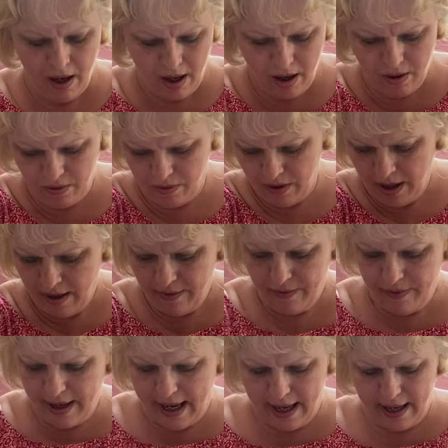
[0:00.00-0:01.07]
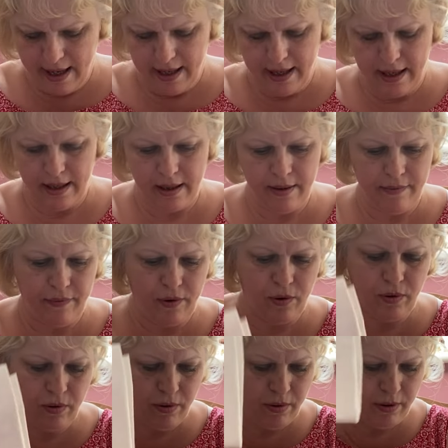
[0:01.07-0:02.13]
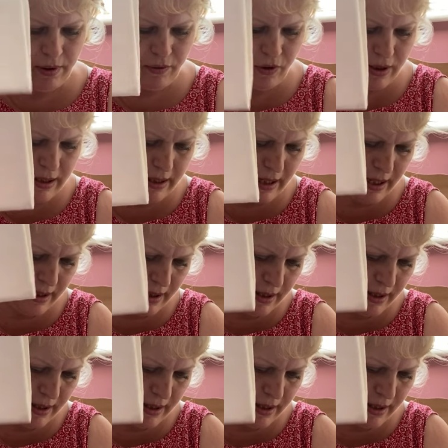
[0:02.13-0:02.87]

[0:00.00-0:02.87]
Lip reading: Oh, that is for, I've just seen,